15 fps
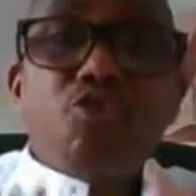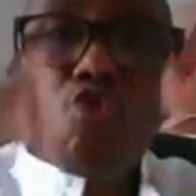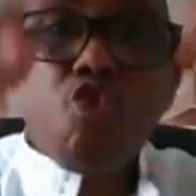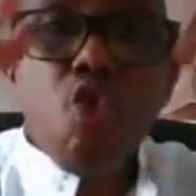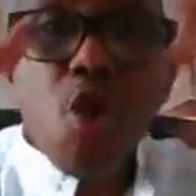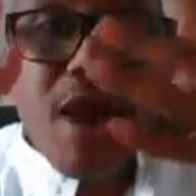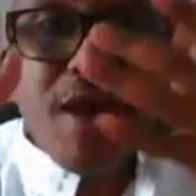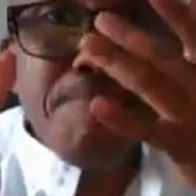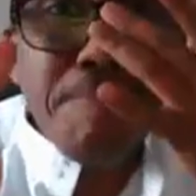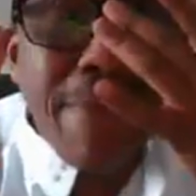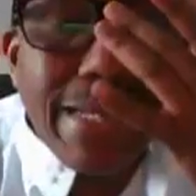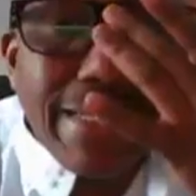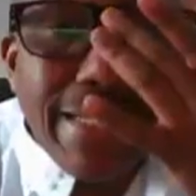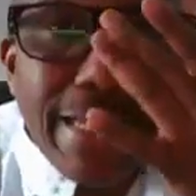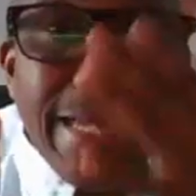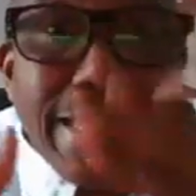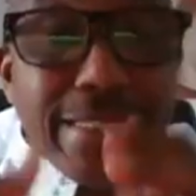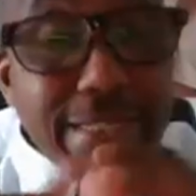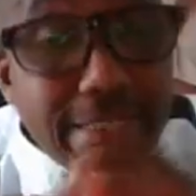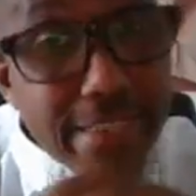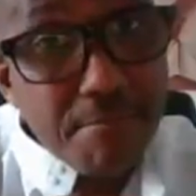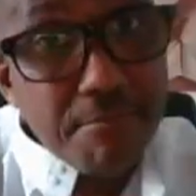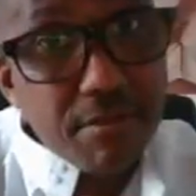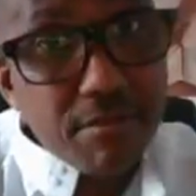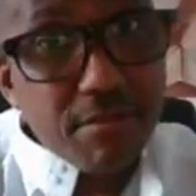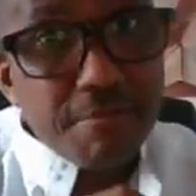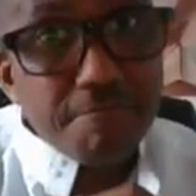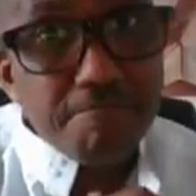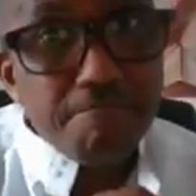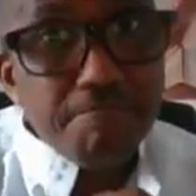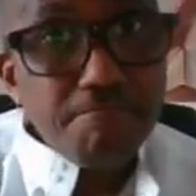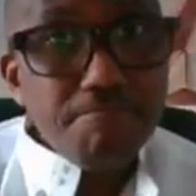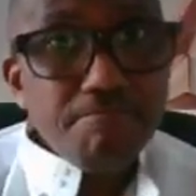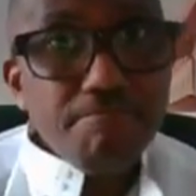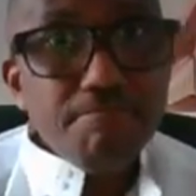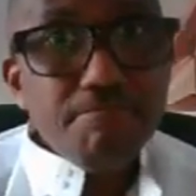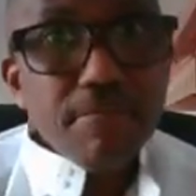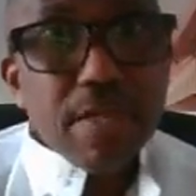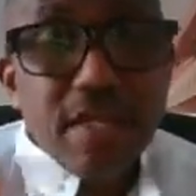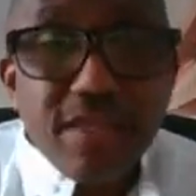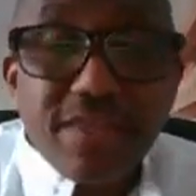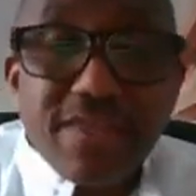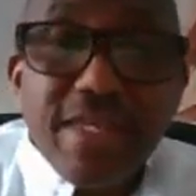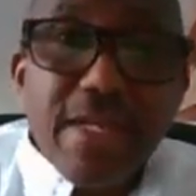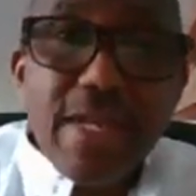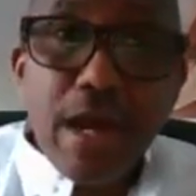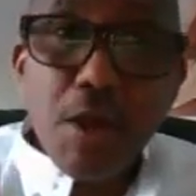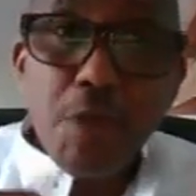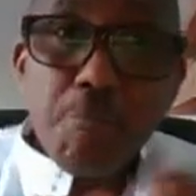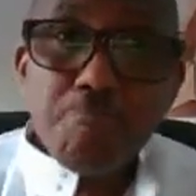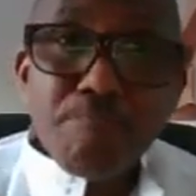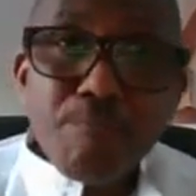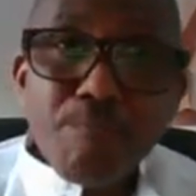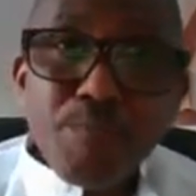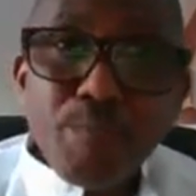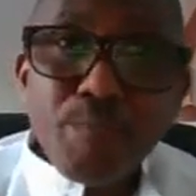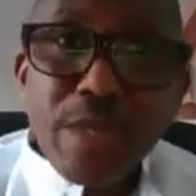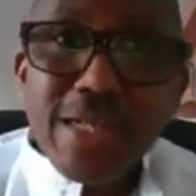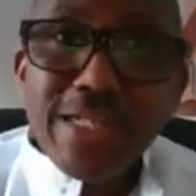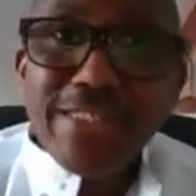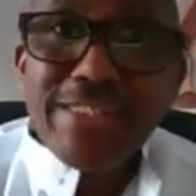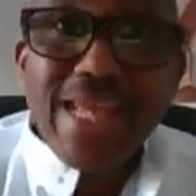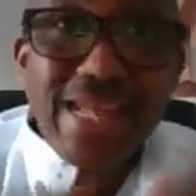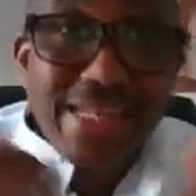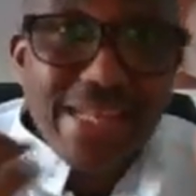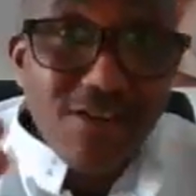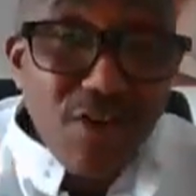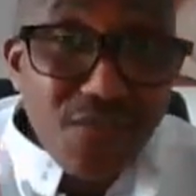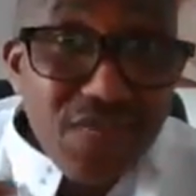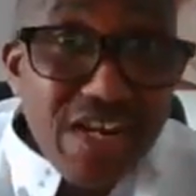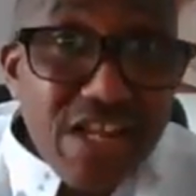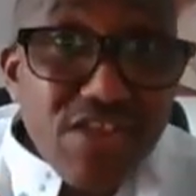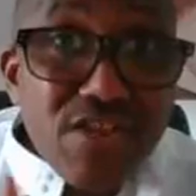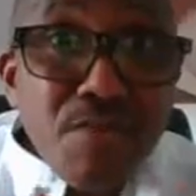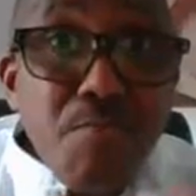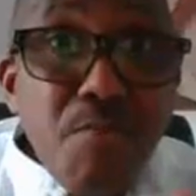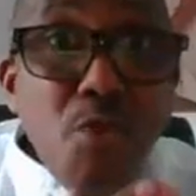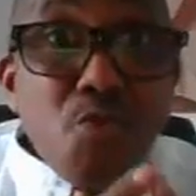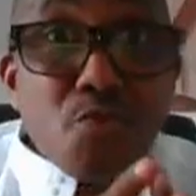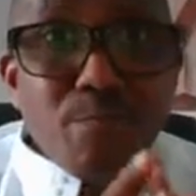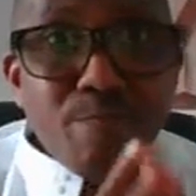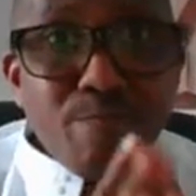to go and meet the AG chambers. Still now, they did not finish the report.